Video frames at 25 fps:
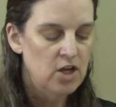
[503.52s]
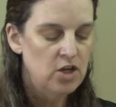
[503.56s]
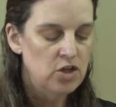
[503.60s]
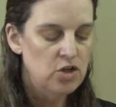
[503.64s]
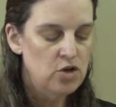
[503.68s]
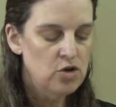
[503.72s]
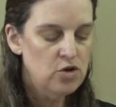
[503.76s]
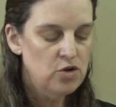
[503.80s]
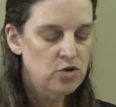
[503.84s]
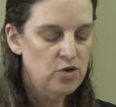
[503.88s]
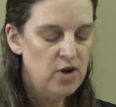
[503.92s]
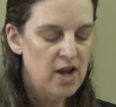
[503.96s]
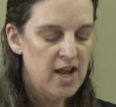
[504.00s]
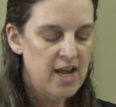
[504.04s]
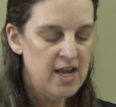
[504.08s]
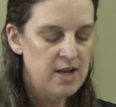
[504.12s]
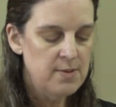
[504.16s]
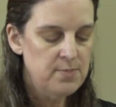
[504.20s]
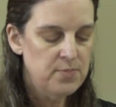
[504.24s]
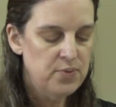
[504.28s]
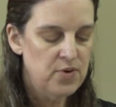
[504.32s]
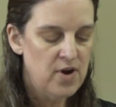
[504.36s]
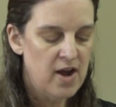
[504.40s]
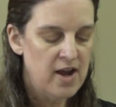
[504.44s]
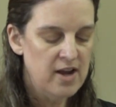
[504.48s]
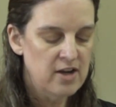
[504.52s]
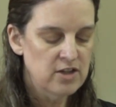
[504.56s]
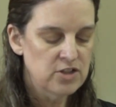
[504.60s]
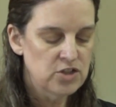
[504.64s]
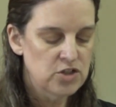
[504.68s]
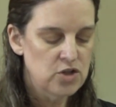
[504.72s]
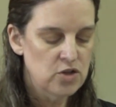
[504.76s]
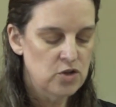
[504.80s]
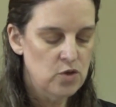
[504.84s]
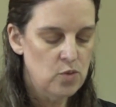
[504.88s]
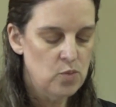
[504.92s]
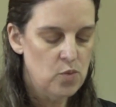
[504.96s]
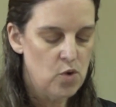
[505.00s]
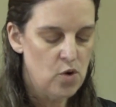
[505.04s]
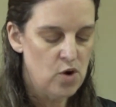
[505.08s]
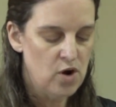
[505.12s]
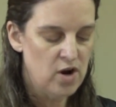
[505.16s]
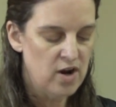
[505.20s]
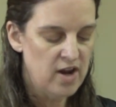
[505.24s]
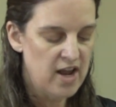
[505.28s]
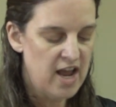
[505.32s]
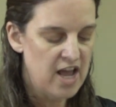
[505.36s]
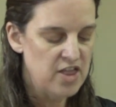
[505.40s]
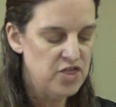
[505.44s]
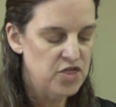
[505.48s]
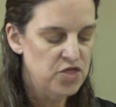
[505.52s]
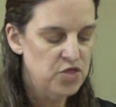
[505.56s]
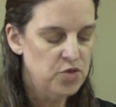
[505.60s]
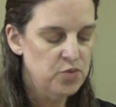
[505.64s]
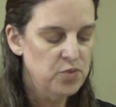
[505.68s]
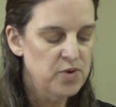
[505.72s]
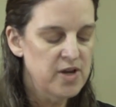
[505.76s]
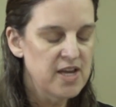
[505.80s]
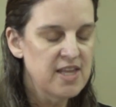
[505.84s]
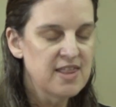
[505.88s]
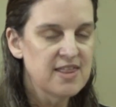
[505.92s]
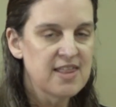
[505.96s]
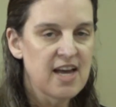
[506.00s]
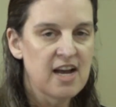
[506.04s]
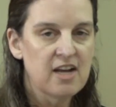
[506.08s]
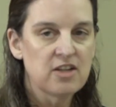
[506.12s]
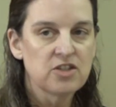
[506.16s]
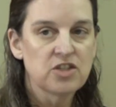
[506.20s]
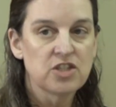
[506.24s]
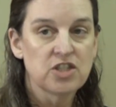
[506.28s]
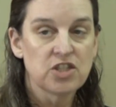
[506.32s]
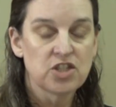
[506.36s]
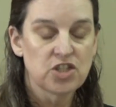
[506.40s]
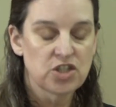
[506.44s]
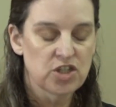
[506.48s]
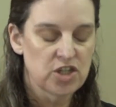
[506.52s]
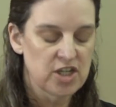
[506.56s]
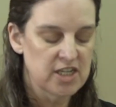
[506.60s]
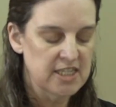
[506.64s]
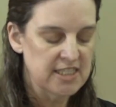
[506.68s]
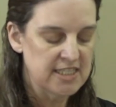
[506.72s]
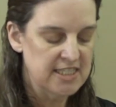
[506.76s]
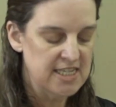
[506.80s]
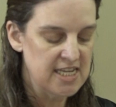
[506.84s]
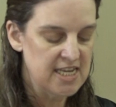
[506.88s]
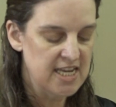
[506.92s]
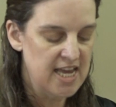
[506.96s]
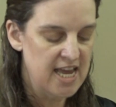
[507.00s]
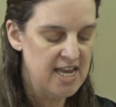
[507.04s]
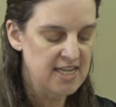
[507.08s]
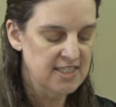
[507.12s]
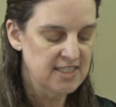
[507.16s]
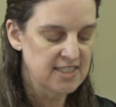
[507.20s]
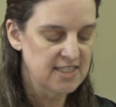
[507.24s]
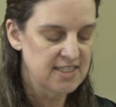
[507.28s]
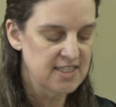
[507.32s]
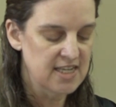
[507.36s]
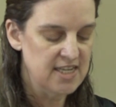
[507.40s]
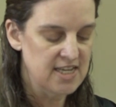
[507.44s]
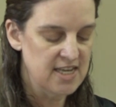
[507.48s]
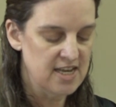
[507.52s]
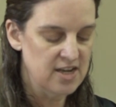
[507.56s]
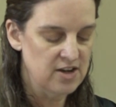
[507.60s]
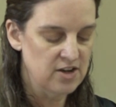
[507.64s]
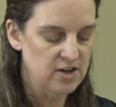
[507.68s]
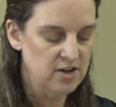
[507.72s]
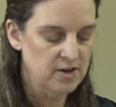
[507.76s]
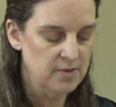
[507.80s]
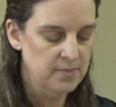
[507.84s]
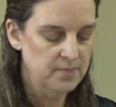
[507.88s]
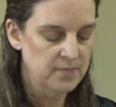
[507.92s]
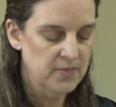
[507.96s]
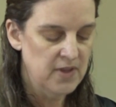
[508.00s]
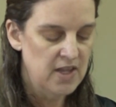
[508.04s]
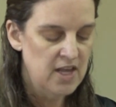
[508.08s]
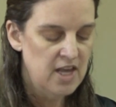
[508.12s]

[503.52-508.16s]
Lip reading: Ukraine, prior to the war, had 3,000 surrogacy cases a year.